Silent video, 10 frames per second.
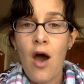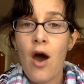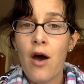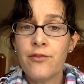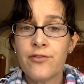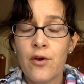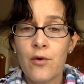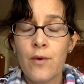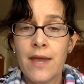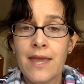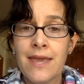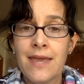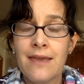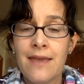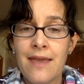Also,
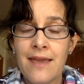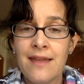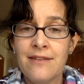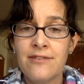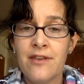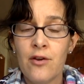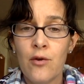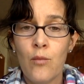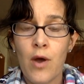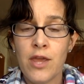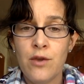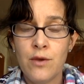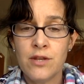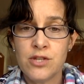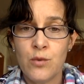consider what you
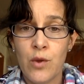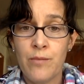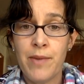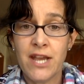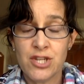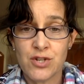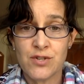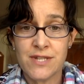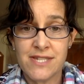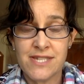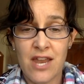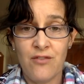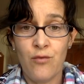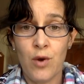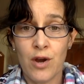can do with pictures instead of
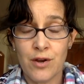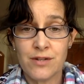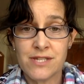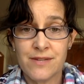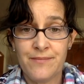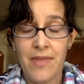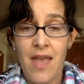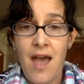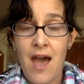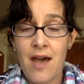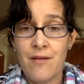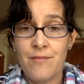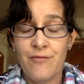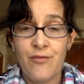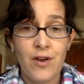words.
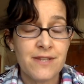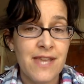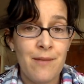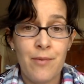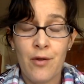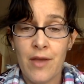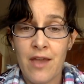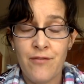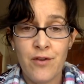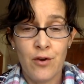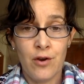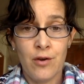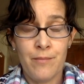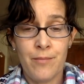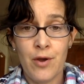For example, if
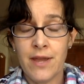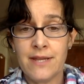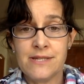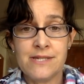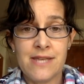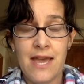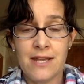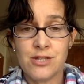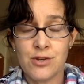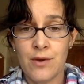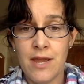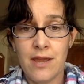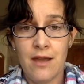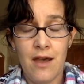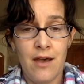your book is set
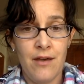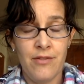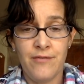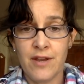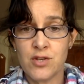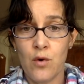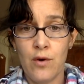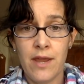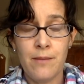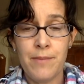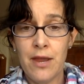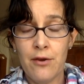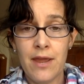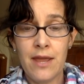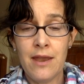during the Victorian
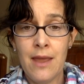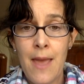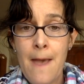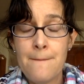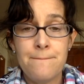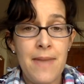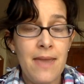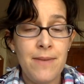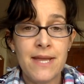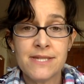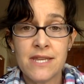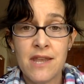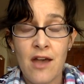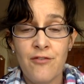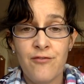period, maybe it's
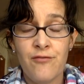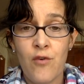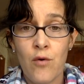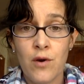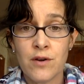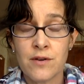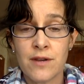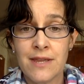enough for